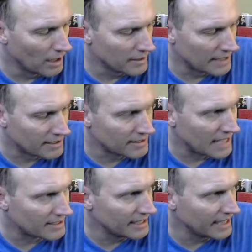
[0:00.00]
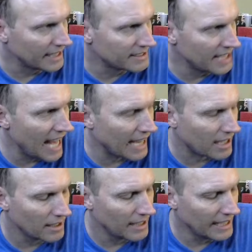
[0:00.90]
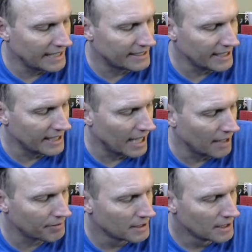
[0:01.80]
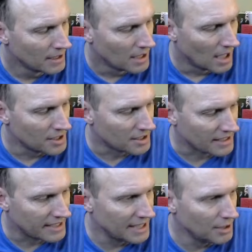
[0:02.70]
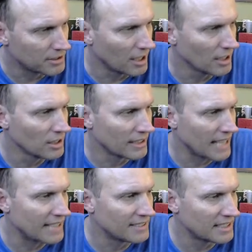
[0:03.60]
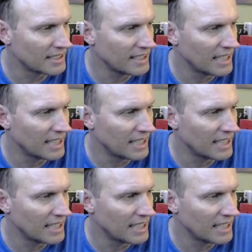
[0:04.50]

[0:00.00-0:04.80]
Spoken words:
That's the tech ETF. Just continues, guys. This is